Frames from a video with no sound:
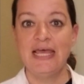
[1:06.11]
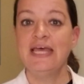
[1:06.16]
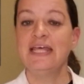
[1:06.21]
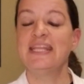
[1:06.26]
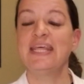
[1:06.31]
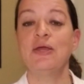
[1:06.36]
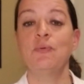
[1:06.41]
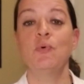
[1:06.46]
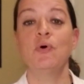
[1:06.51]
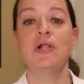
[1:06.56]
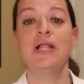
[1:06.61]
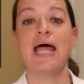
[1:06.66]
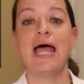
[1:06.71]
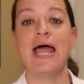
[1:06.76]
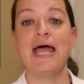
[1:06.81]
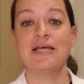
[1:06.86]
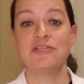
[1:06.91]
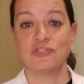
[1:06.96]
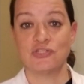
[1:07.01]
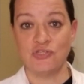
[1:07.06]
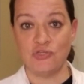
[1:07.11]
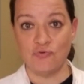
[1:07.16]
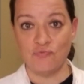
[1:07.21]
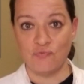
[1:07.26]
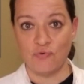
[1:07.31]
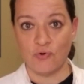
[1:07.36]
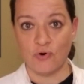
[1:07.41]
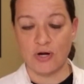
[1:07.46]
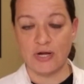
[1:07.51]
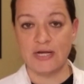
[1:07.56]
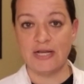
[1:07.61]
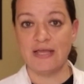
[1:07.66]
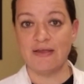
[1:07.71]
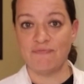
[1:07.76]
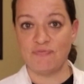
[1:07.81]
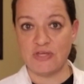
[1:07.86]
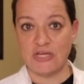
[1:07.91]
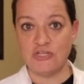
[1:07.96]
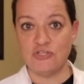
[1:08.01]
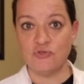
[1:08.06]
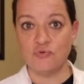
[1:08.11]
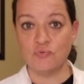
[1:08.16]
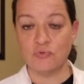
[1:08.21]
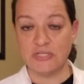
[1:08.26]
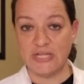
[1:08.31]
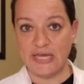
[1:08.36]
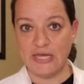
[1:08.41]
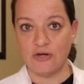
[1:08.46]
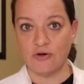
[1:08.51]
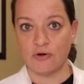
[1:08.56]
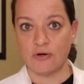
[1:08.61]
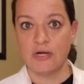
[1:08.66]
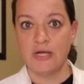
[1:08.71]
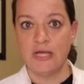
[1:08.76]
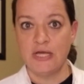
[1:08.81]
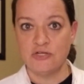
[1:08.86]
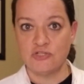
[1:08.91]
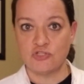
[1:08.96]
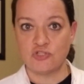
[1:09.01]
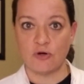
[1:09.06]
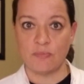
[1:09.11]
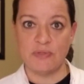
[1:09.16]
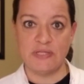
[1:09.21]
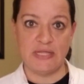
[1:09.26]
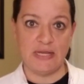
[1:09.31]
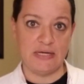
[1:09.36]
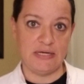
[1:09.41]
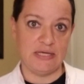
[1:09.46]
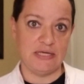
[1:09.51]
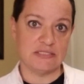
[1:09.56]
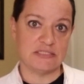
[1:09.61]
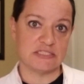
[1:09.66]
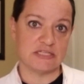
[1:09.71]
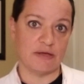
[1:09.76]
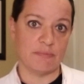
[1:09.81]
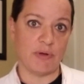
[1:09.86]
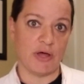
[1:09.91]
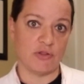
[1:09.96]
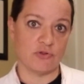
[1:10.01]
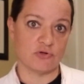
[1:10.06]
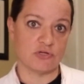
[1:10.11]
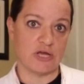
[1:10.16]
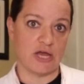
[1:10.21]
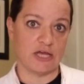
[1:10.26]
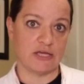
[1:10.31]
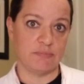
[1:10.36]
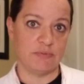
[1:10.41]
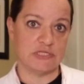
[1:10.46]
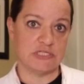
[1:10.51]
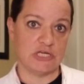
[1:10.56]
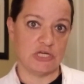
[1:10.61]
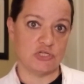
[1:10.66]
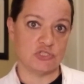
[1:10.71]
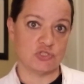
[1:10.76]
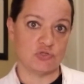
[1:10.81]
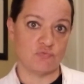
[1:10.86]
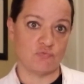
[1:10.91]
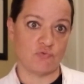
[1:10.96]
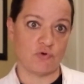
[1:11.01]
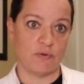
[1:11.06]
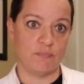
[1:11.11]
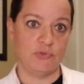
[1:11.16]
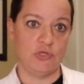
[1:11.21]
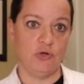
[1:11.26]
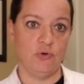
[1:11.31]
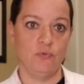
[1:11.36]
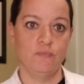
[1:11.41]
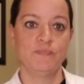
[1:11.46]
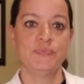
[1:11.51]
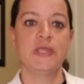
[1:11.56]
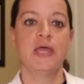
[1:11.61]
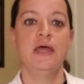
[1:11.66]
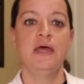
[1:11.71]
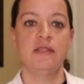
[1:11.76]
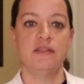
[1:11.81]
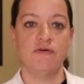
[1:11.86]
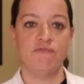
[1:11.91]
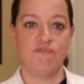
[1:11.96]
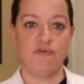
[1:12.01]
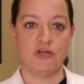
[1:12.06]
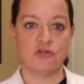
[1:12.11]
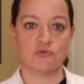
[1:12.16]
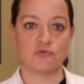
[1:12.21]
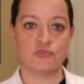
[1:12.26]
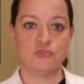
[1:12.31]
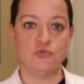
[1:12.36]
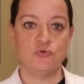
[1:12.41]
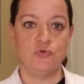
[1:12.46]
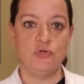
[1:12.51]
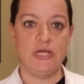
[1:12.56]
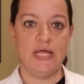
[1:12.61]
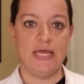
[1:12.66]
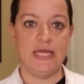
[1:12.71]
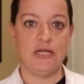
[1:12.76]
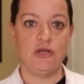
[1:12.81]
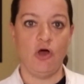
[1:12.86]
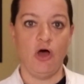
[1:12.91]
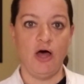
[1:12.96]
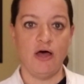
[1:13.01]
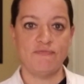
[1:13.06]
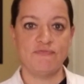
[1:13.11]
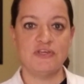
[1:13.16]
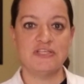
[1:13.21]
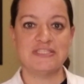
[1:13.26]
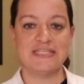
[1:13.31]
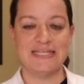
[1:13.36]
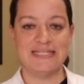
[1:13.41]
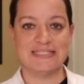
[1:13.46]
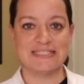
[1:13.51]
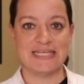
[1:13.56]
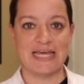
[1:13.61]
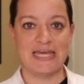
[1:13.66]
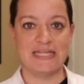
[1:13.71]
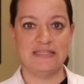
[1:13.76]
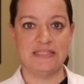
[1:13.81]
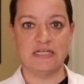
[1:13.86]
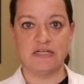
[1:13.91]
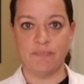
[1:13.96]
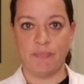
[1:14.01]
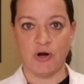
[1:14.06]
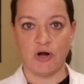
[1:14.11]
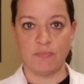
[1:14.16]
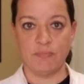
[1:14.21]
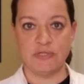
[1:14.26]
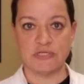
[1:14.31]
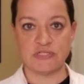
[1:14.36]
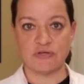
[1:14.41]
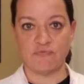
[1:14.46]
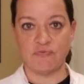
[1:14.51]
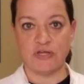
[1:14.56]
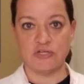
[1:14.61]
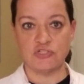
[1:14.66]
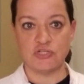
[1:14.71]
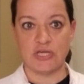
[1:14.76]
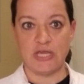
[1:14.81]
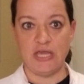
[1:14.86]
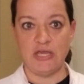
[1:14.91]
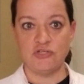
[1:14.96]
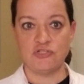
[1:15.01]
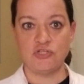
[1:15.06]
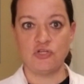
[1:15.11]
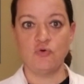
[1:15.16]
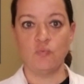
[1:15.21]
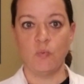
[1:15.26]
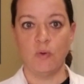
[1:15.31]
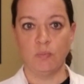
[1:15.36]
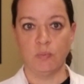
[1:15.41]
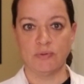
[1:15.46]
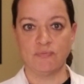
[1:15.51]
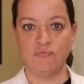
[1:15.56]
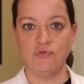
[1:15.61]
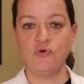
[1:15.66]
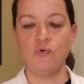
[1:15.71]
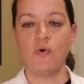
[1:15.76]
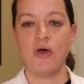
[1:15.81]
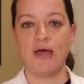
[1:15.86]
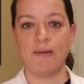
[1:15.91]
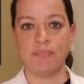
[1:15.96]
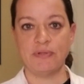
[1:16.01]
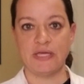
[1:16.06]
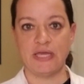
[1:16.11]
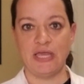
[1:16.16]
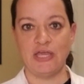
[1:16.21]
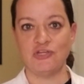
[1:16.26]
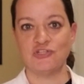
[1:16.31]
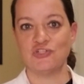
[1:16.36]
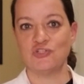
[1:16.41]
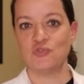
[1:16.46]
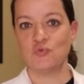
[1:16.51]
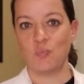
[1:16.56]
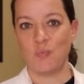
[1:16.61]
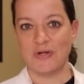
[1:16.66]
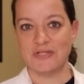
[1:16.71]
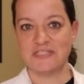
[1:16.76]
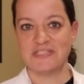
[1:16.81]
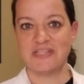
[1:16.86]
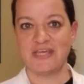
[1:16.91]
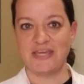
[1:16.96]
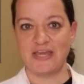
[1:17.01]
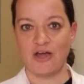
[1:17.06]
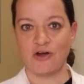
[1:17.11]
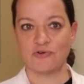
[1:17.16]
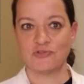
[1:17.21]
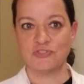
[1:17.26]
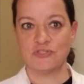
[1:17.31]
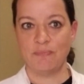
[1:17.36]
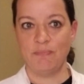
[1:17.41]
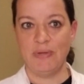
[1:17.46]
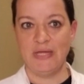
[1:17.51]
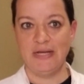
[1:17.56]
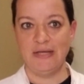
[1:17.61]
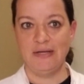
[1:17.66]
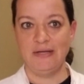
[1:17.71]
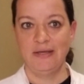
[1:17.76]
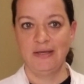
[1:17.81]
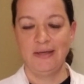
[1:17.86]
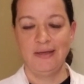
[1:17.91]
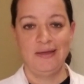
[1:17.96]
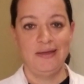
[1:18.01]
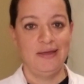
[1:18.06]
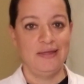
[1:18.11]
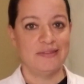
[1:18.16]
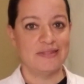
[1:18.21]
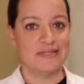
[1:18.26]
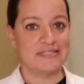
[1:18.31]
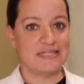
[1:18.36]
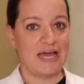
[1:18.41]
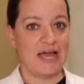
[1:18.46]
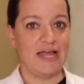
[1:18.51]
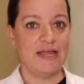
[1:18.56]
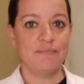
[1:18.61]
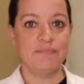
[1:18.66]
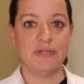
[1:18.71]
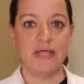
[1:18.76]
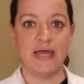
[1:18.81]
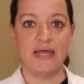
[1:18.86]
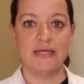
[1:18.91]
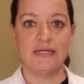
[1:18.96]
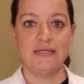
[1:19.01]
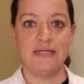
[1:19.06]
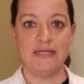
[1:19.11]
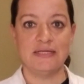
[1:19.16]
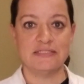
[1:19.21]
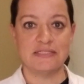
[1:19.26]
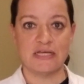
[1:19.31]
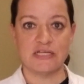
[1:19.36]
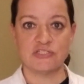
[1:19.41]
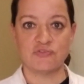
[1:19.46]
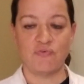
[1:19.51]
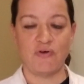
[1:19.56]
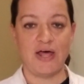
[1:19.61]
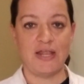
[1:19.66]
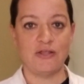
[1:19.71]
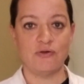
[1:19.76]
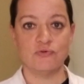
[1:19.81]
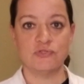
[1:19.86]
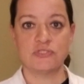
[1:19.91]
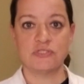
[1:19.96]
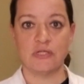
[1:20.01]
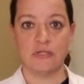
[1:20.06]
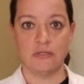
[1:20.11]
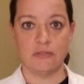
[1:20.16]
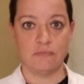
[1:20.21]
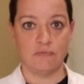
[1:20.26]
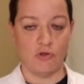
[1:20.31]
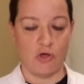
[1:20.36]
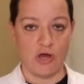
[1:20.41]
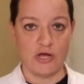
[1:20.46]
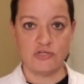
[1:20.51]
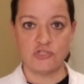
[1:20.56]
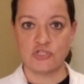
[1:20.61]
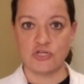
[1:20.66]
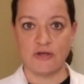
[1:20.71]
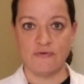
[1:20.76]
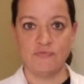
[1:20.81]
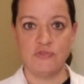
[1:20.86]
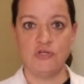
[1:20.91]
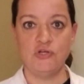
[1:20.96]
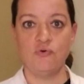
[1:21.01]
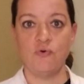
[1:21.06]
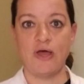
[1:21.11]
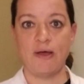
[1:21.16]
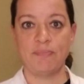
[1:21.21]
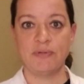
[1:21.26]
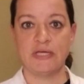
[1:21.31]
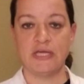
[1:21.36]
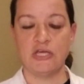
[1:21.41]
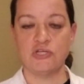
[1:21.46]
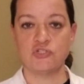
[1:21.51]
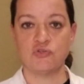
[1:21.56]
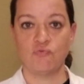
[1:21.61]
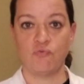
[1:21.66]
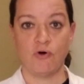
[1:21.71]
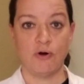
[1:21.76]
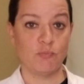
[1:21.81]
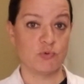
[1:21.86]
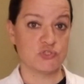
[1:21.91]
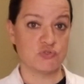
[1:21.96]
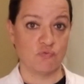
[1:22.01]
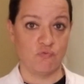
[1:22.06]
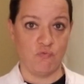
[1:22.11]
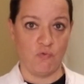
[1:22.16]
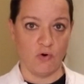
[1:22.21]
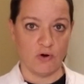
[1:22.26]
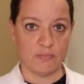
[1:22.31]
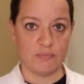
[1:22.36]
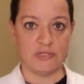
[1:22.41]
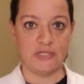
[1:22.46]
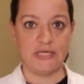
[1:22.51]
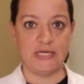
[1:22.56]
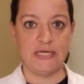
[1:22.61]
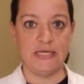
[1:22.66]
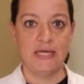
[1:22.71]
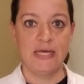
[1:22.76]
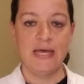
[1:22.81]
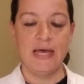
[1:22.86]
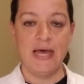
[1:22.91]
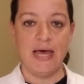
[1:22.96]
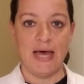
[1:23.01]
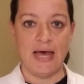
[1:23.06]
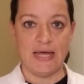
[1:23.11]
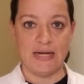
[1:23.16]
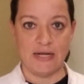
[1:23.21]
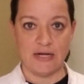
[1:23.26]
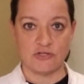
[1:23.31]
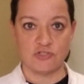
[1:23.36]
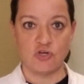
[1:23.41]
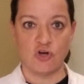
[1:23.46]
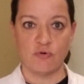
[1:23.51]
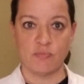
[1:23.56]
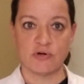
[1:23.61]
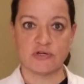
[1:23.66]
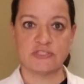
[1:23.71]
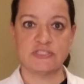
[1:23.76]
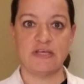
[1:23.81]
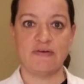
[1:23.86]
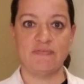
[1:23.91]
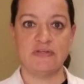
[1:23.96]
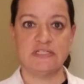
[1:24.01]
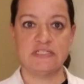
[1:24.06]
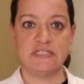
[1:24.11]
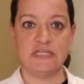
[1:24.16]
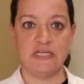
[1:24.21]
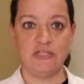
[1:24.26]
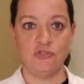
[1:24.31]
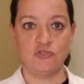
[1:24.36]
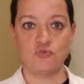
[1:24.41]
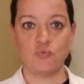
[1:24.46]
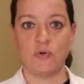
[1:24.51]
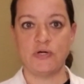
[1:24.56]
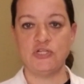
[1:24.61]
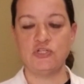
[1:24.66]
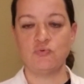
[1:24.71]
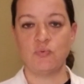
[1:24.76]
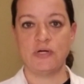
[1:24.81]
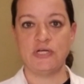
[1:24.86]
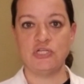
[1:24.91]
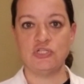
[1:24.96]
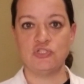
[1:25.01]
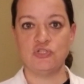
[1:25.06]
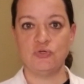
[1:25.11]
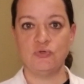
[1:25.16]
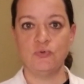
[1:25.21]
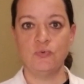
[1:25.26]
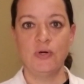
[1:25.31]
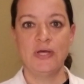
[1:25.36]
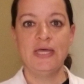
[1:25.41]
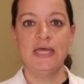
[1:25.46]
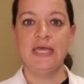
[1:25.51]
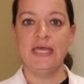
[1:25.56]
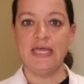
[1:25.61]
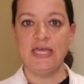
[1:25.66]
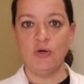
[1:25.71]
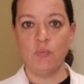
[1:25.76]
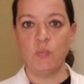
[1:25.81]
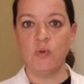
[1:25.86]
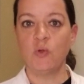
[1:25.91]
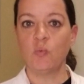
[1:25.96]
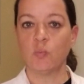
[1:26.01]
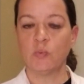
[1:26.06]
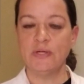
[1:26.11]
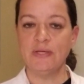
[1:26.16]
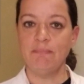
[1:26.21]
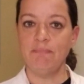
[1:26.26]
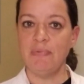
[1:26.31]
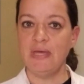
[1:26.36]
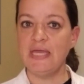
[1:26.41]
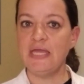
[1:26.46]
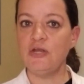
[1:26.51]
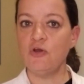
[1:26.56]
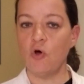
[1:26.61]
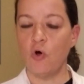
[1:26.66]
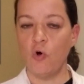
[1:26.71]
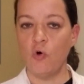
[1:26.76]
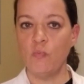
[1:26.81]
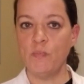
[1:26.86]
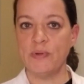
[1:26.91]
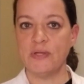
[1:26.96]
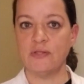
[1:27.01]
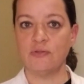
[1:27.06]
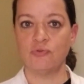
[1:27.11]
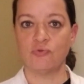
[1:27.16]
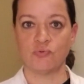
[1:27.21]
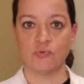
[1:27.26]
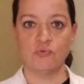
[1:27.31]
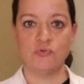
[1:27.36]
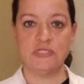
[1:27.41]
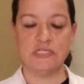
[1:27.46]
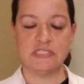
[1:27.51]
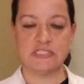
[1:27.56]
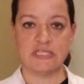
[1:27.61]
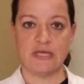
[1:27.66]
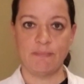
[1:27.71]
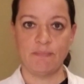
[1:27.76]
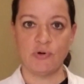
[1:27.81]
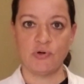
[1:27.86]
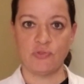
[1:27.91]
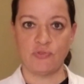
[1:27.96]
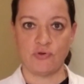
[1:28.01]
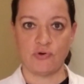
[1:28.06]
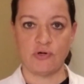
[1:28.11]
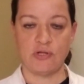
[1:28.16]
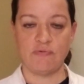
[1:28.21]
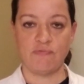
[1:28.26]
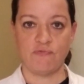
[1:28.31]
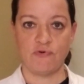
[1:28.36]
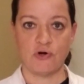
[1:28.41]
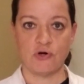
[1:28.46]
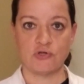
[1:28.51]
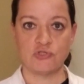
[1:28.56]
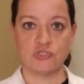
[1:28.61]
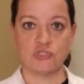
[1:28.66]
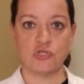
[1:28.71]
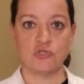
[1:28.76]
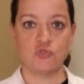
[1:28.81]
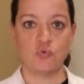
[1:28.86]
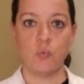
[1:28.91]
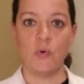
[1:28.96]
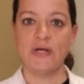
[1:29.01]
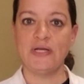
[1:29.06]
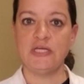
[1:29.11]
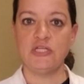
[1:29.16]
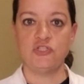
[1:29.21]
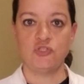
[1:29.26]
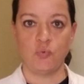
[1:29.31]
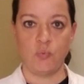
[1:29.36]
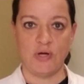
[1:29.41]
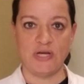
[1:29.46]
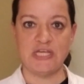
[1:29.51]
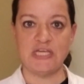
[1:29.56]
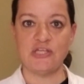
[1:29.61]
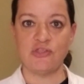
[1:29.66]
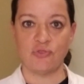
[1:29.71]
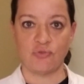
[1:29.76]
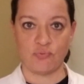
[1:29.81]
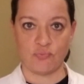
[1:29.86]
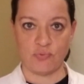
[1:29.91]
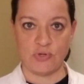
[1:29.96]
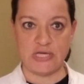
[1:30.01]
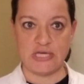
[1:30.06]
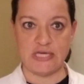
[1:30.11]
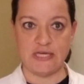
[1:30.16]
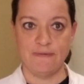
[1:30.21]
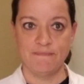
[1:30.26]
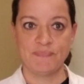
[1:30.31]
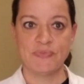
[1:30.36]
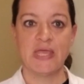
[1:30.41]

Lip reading: They will ask you for it if they do later determine they need some other documentation from you. The Federal Student Aid Office inside the Department of Education will review applications once they are submitted. The timeline is as follows. The launch of the new application form was formally on October 17th, 2022. It will remain open through December 31st, 2023.